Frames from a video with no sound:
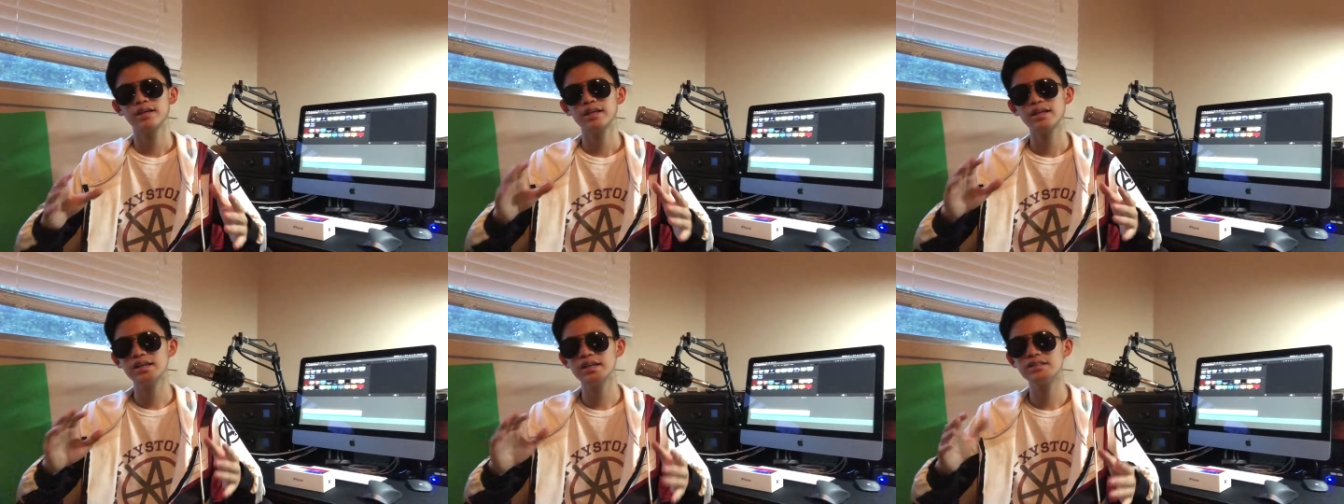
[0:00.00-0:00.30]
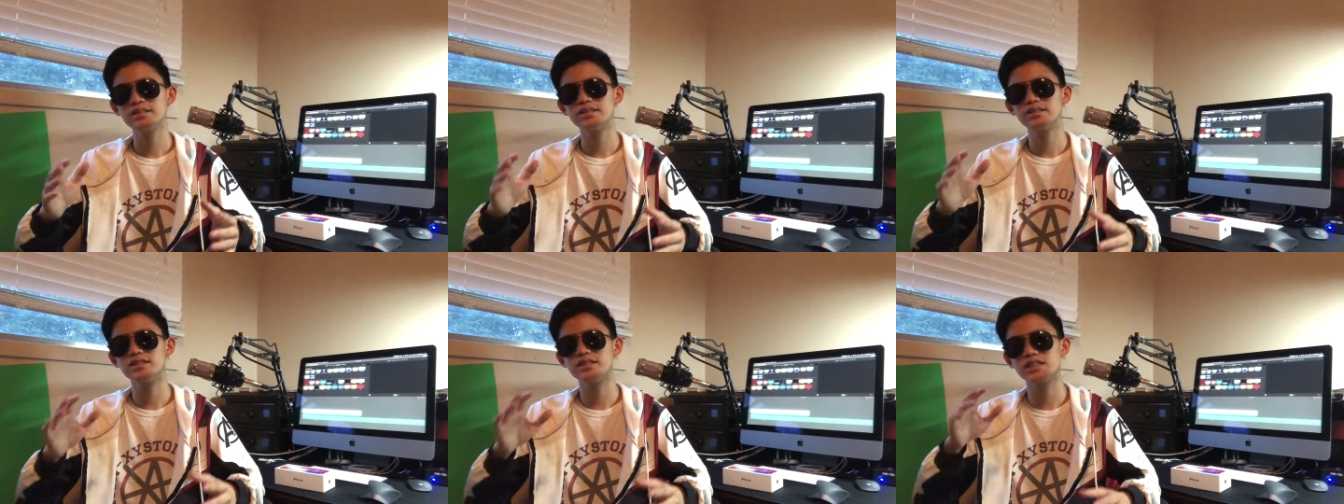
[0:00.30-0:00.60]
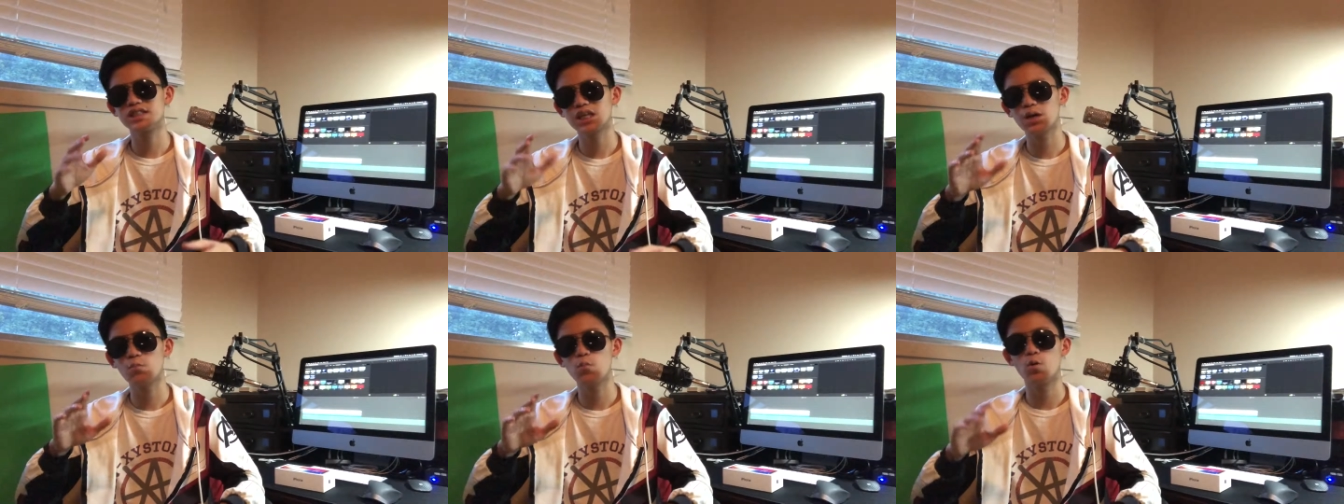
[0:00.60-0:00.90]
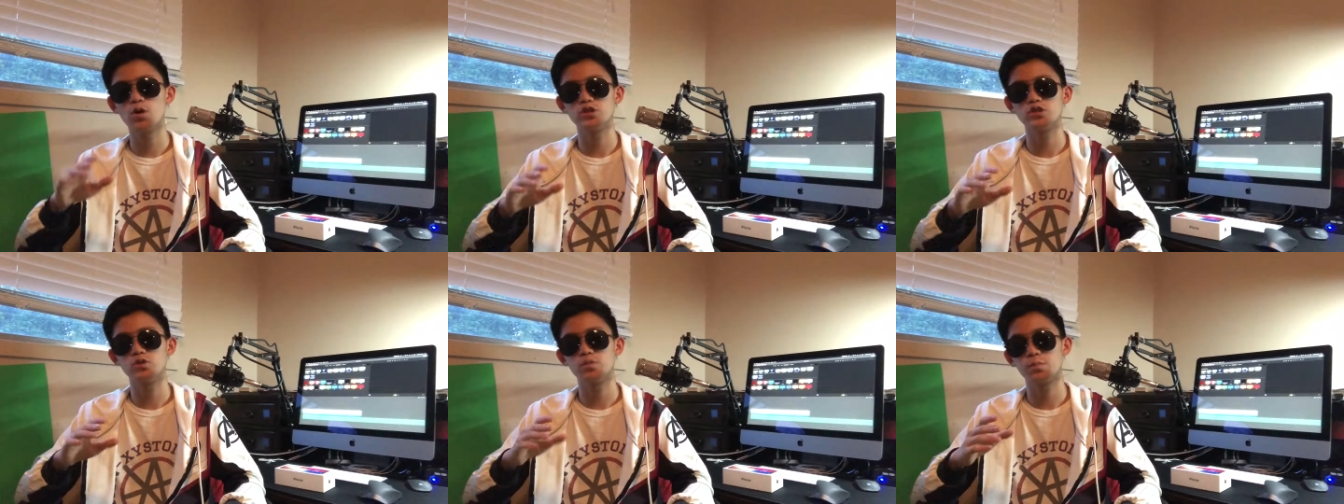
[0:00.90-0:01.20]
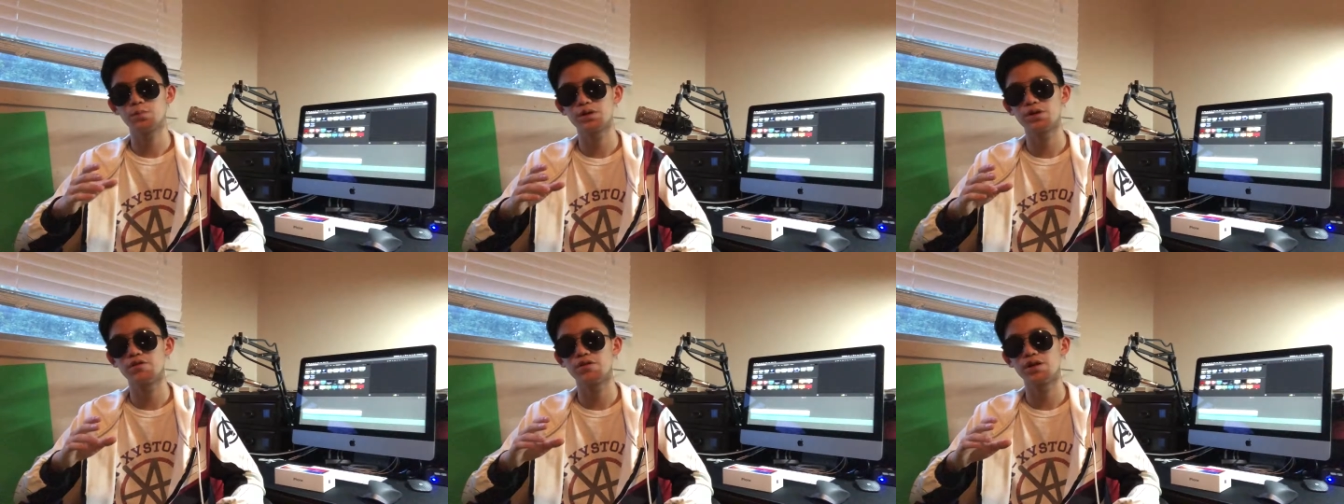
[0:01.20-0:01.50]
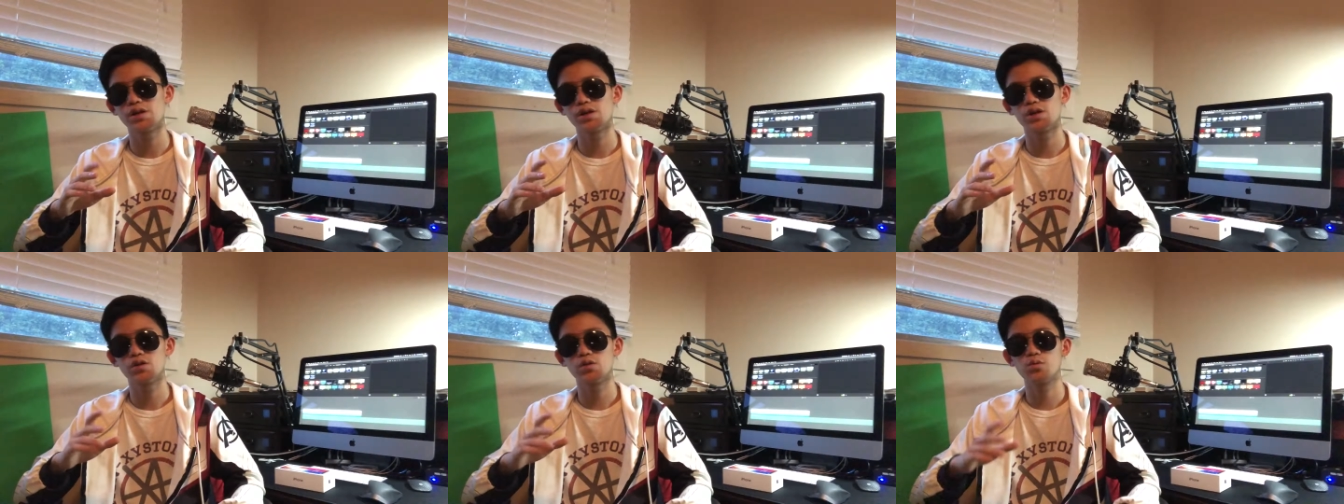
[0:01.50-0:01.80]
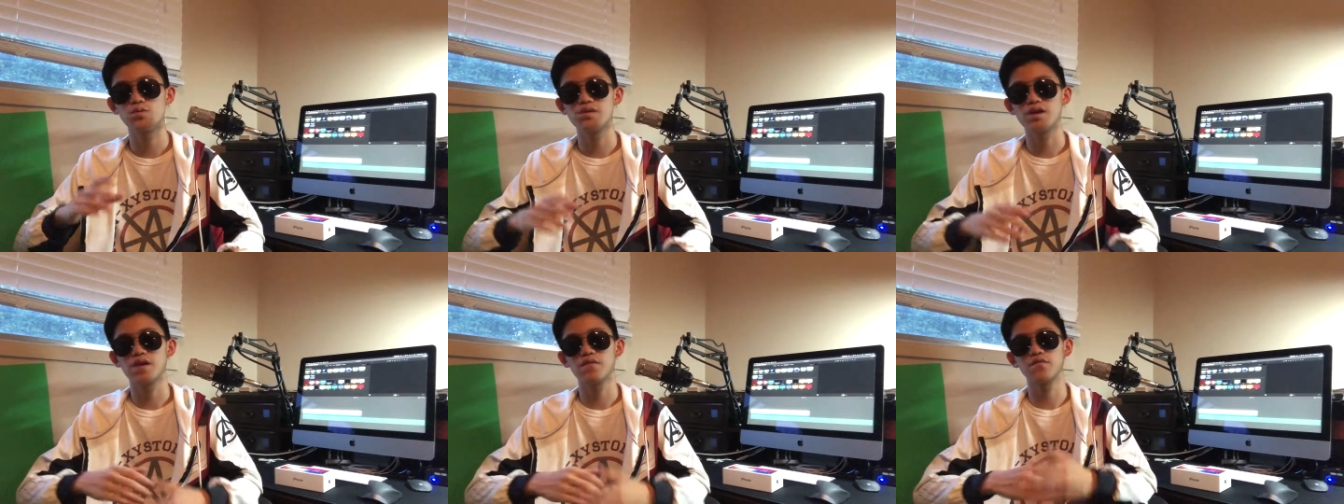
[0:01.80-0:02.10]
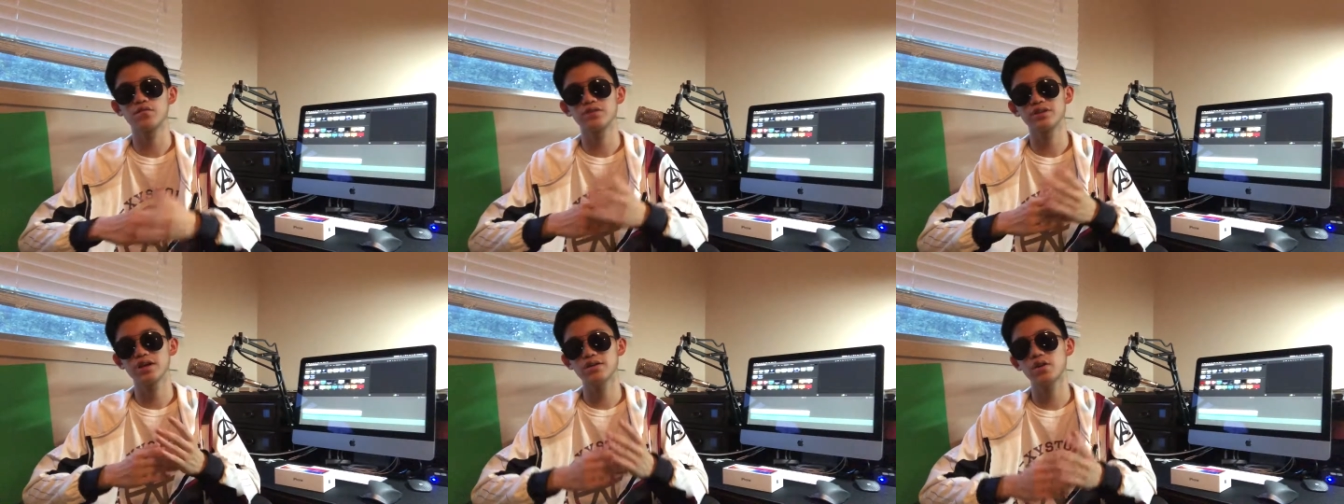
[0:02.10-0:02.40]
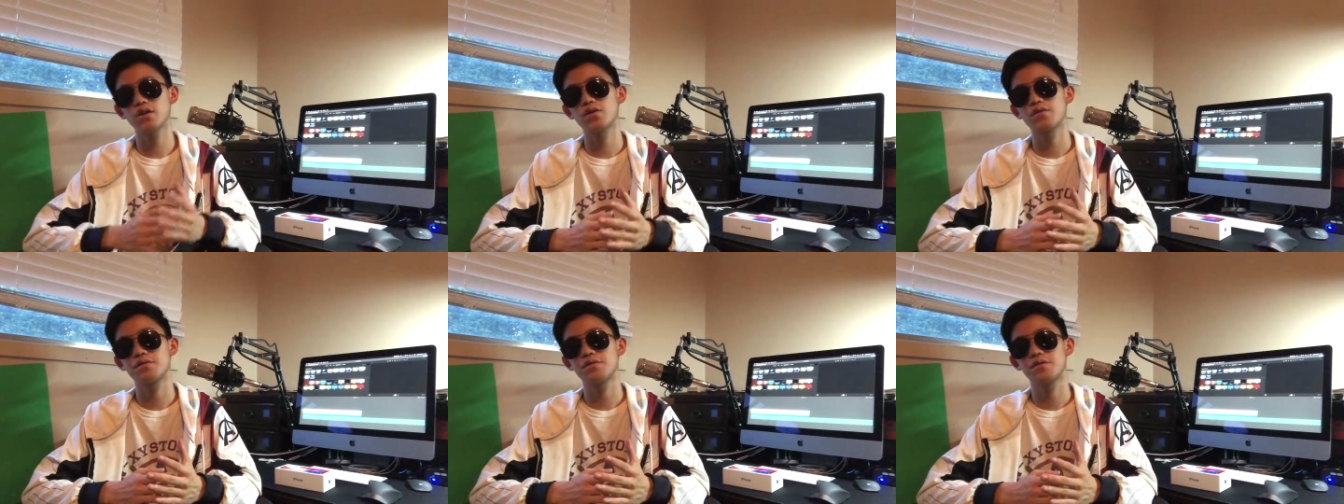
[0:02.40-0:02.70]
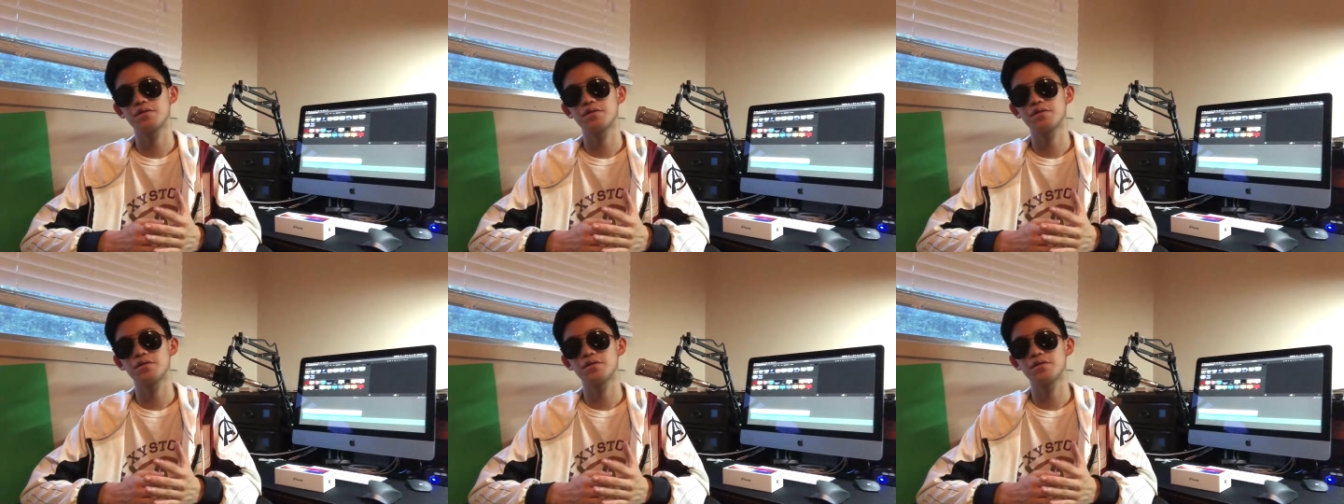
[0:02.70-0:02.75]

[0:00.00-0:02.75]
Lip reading: is somewhat superior to the iPhone XR.